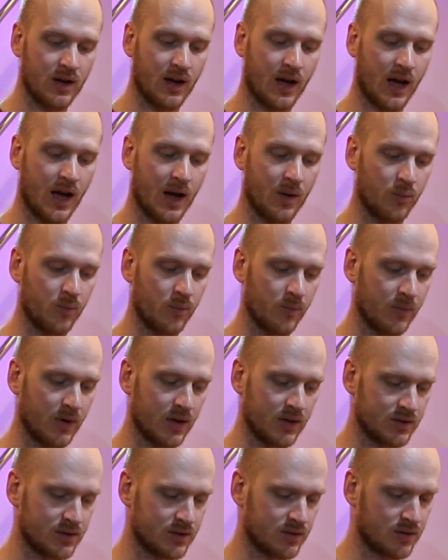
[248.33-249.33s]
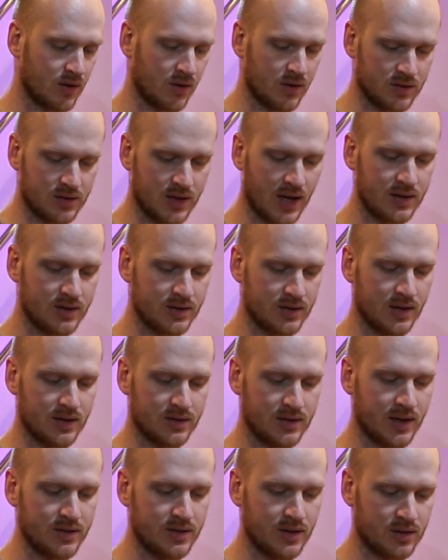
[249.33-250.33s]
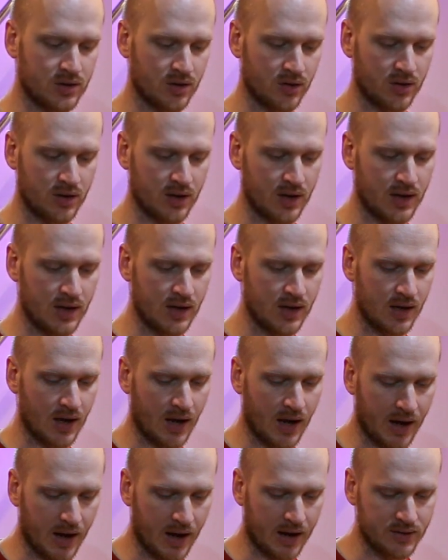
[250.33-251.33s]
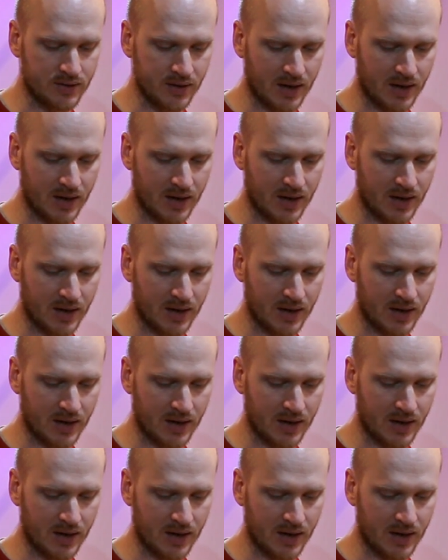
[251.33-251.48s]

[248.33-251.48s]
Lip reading: So it says it's got a